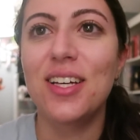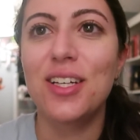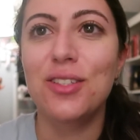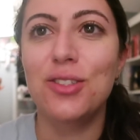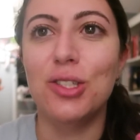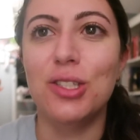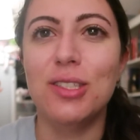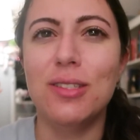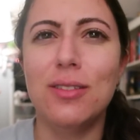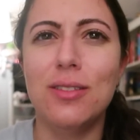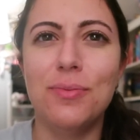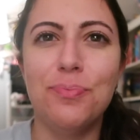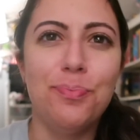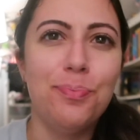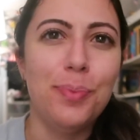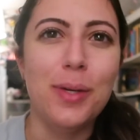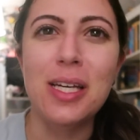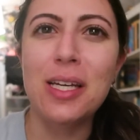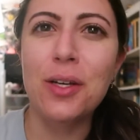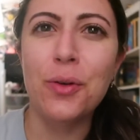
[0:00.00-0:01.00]
just
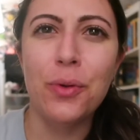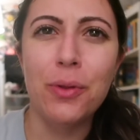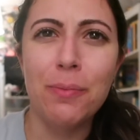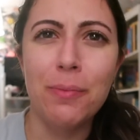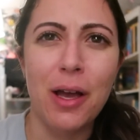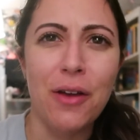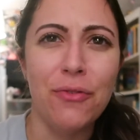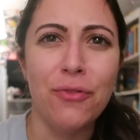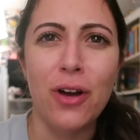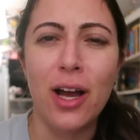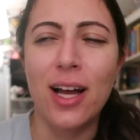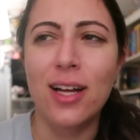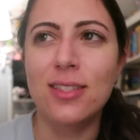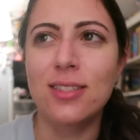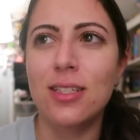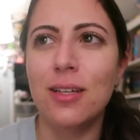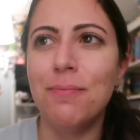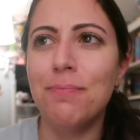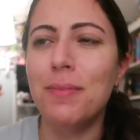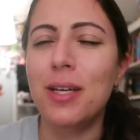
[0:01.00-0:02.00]
being with my
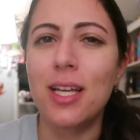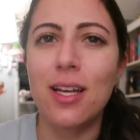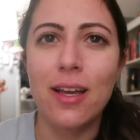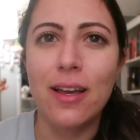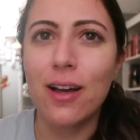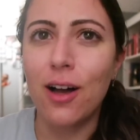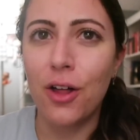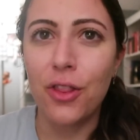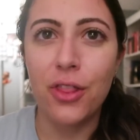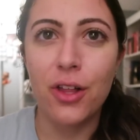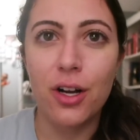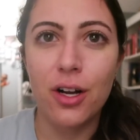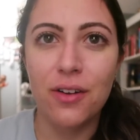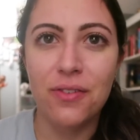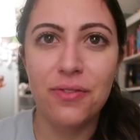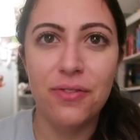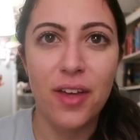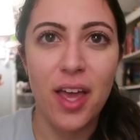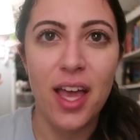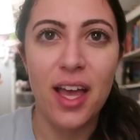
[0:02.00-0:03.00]
friends and meeting
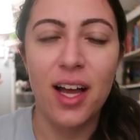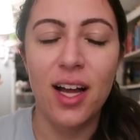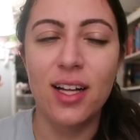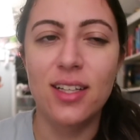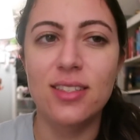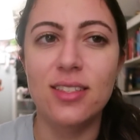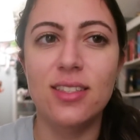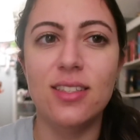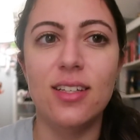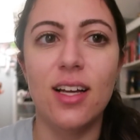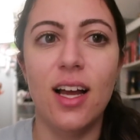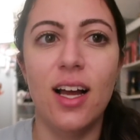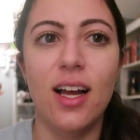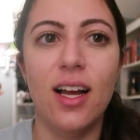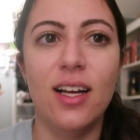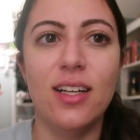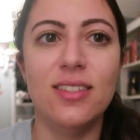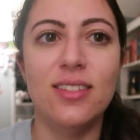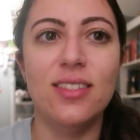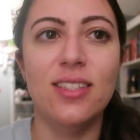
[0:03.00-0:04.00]
other fans
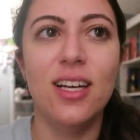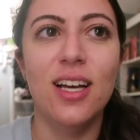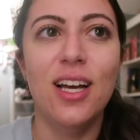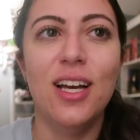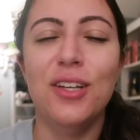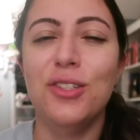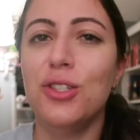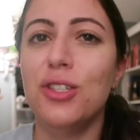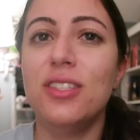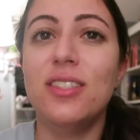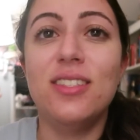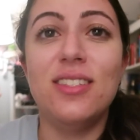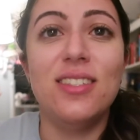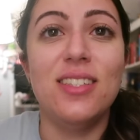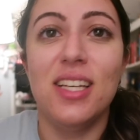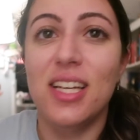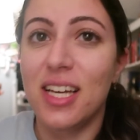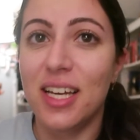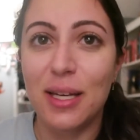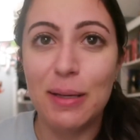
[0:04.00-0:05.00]
and just
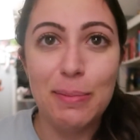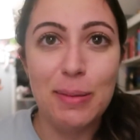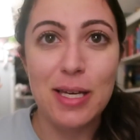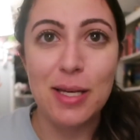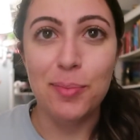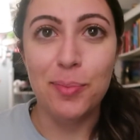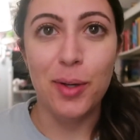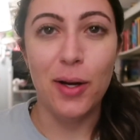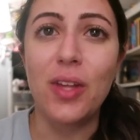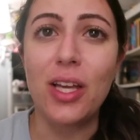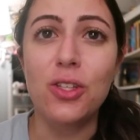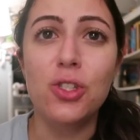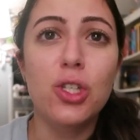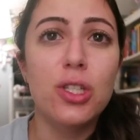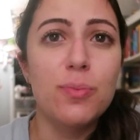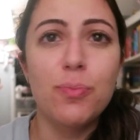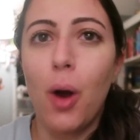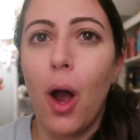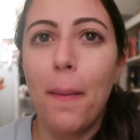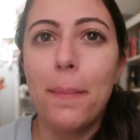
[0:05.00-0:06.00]
seeing people it
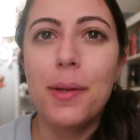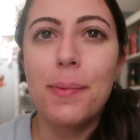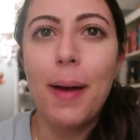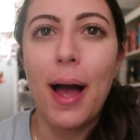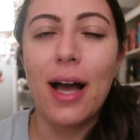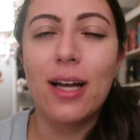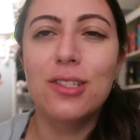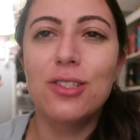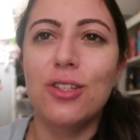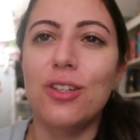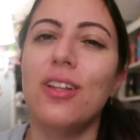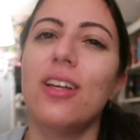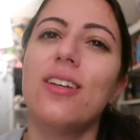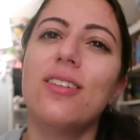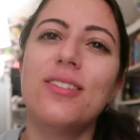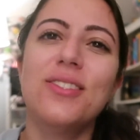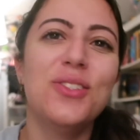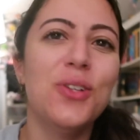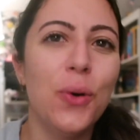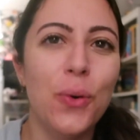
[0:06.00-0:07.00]
just brought me back to
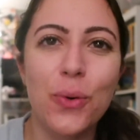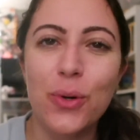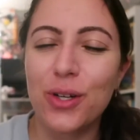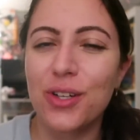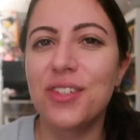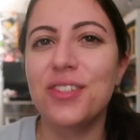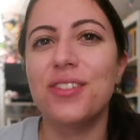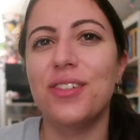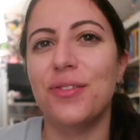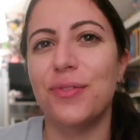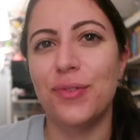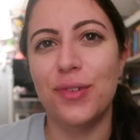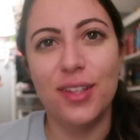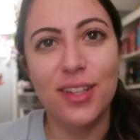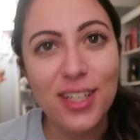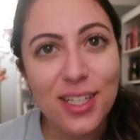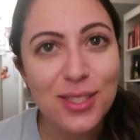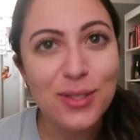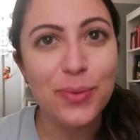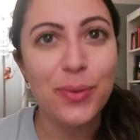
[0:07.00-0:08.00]
like tours and
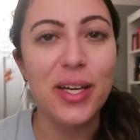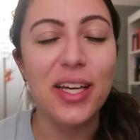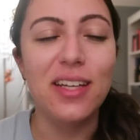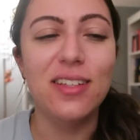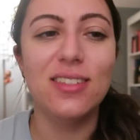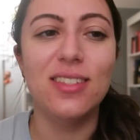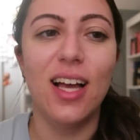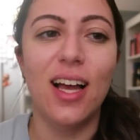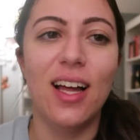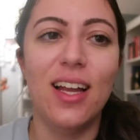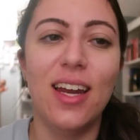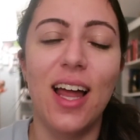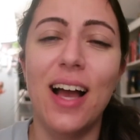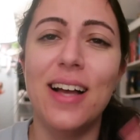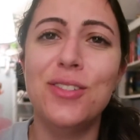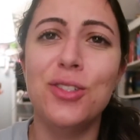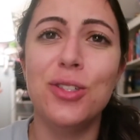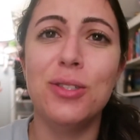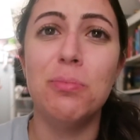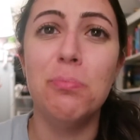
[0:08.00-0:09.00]
release weeks and
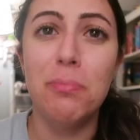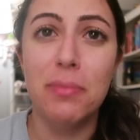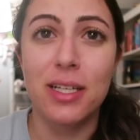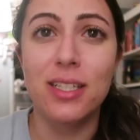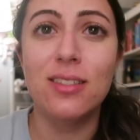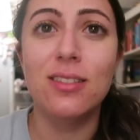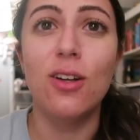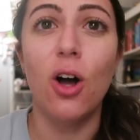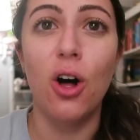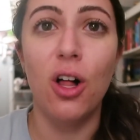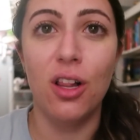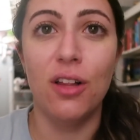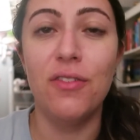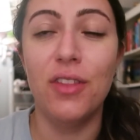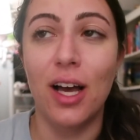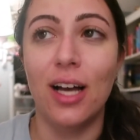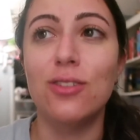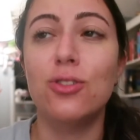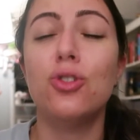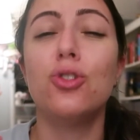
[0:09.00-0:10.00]
I just missed all of
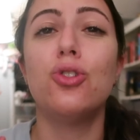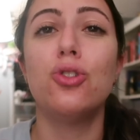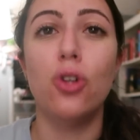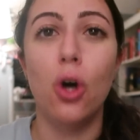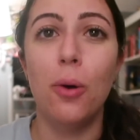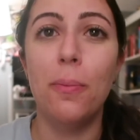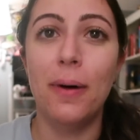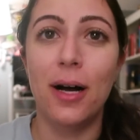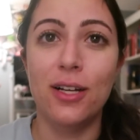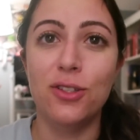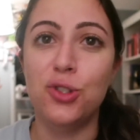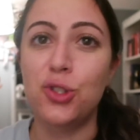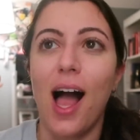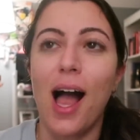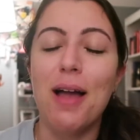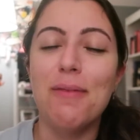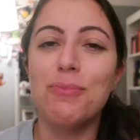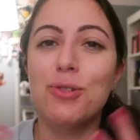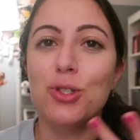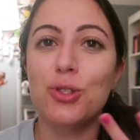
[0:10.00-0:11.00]
that so much
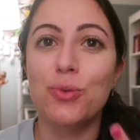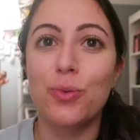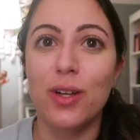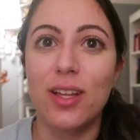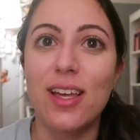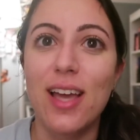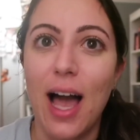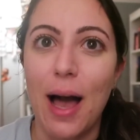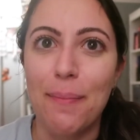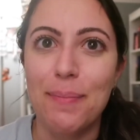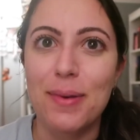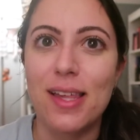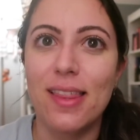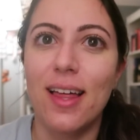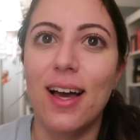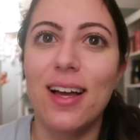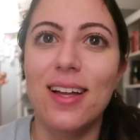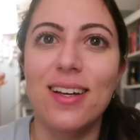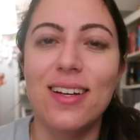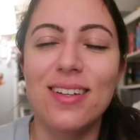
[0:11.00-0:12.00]
I'm just really happy
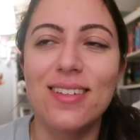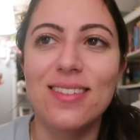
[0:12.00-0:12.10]
that